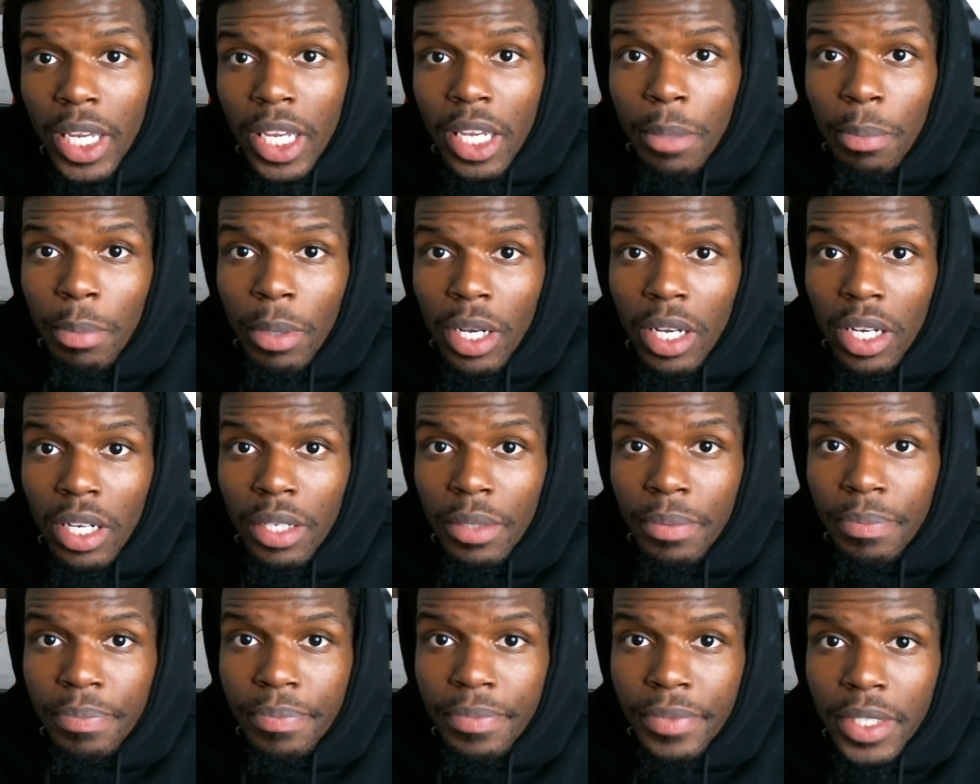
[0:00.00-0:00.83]
bruh.
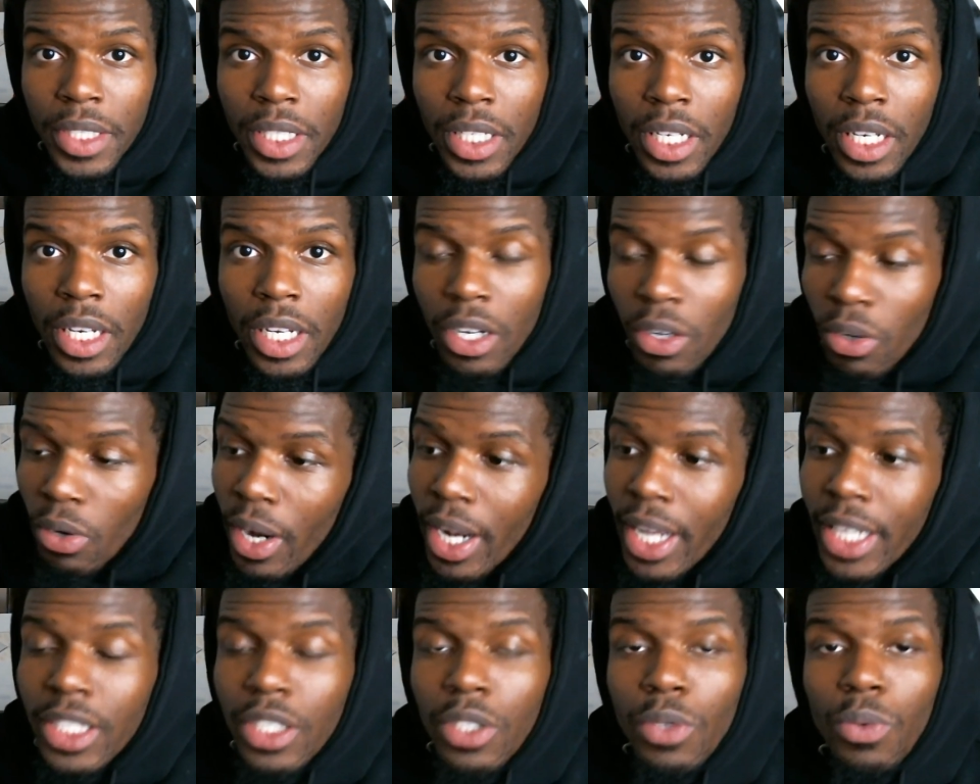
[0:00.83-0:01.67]

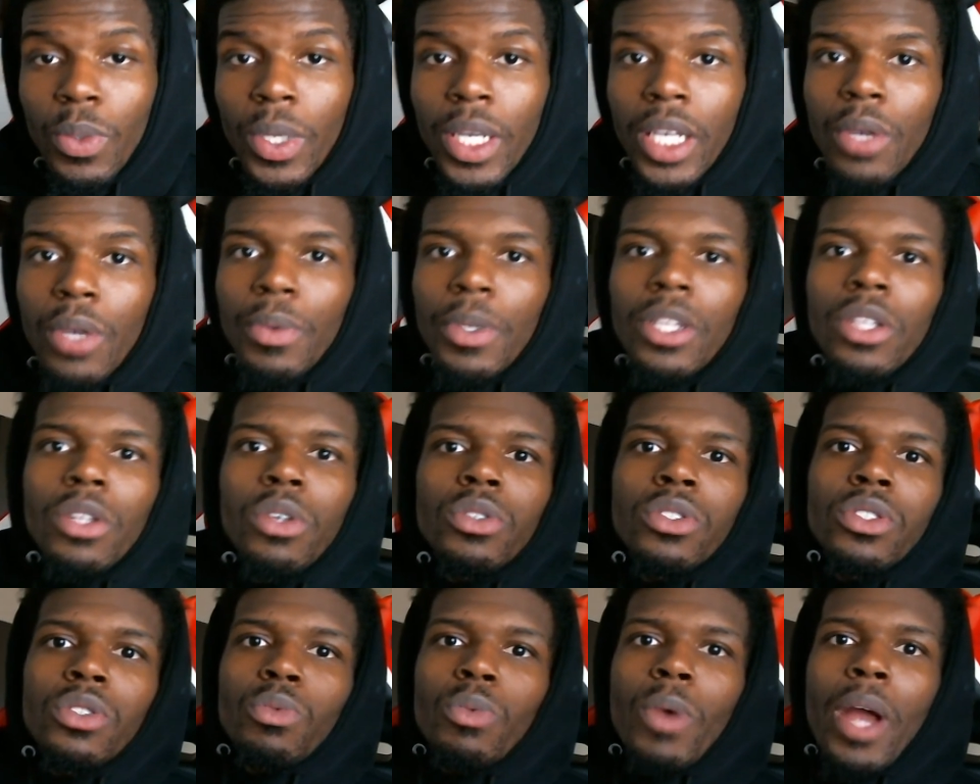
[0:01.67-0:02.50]
Crazy week. We
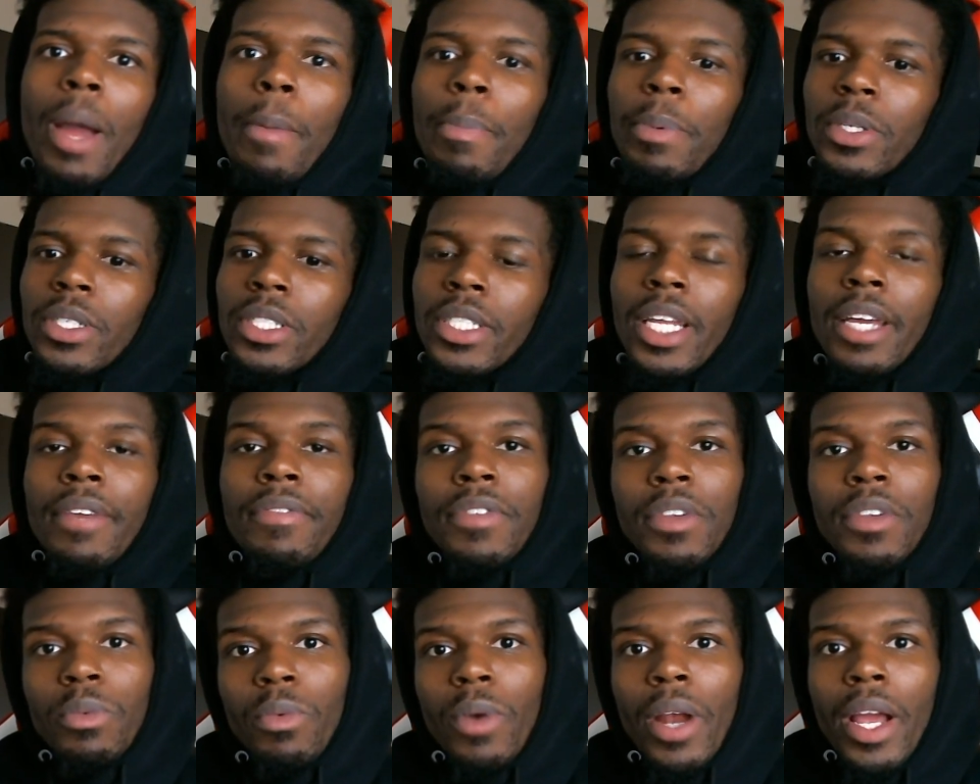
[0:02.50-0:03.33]
losing rappers
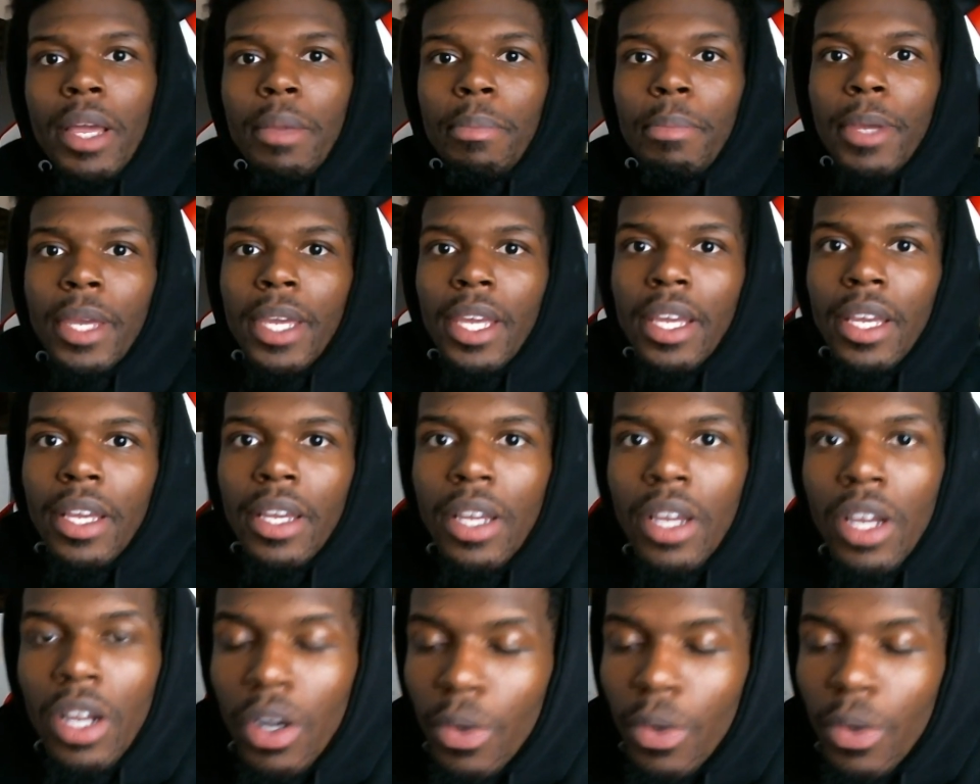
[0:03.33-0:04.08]
left and right, man.